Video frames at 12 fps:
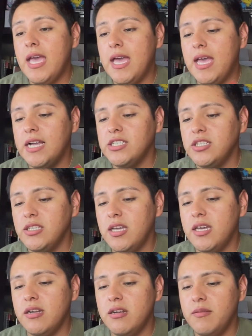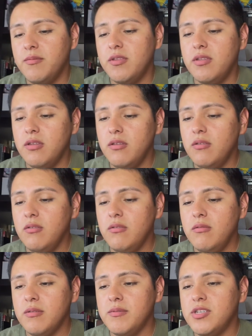actually added up
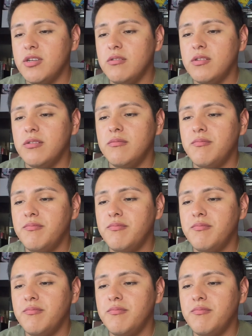to let me check on.